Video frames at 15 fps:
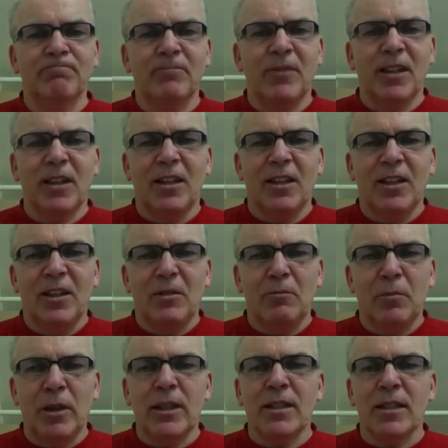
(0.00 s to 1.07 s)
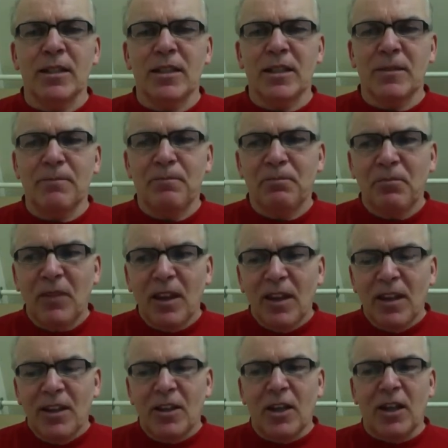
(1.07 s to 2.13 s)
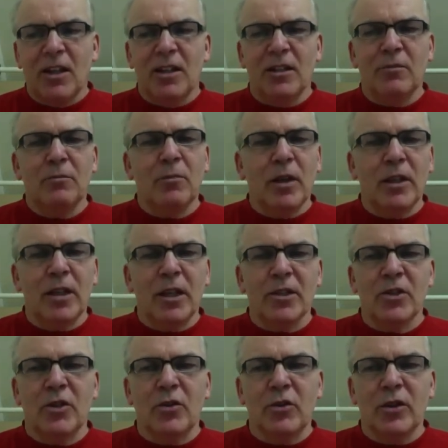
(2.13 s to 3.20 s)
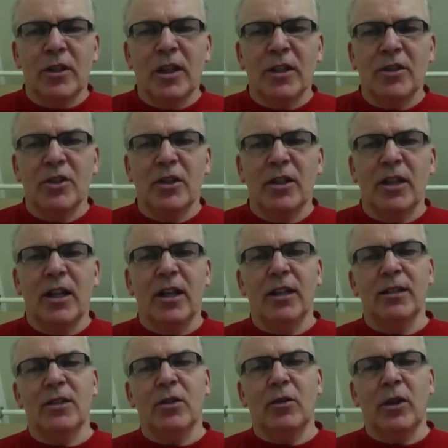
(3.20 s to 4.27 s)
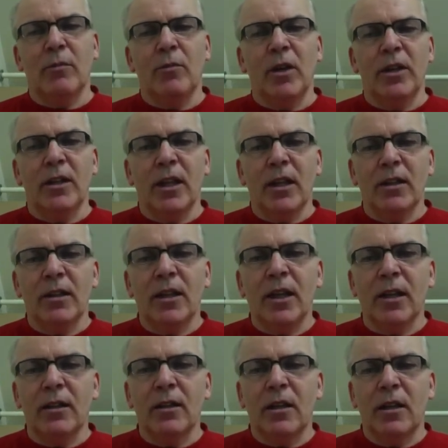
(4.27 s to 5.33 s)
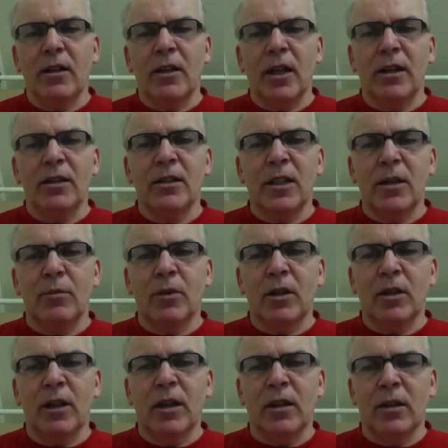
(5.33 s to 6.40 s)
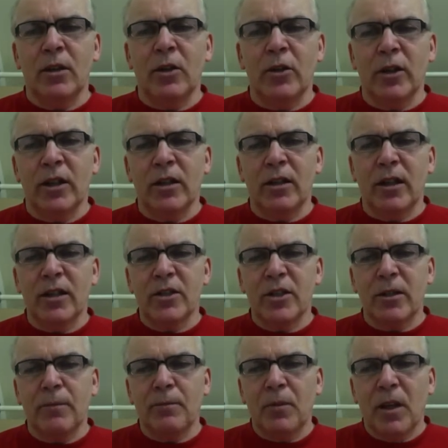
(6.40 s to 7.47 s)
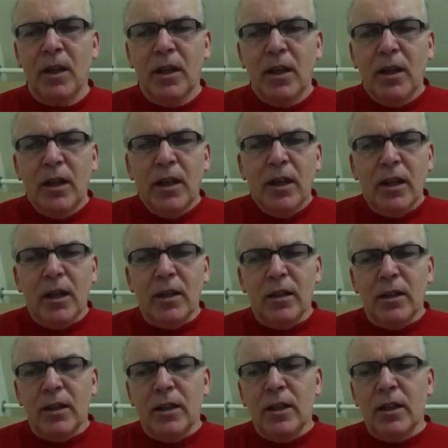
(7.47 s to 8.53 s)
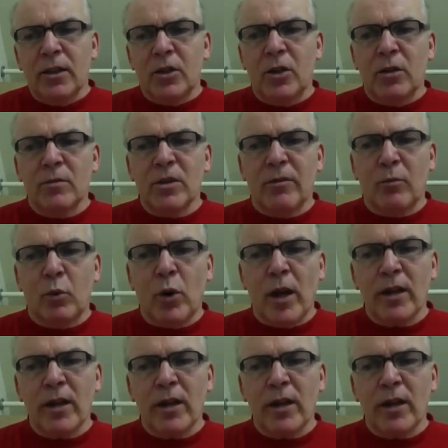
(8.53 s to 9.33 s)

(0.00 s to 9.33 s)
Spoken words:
pieces might catch their attention, and so they might not get that deep learning connection. In terms of practice,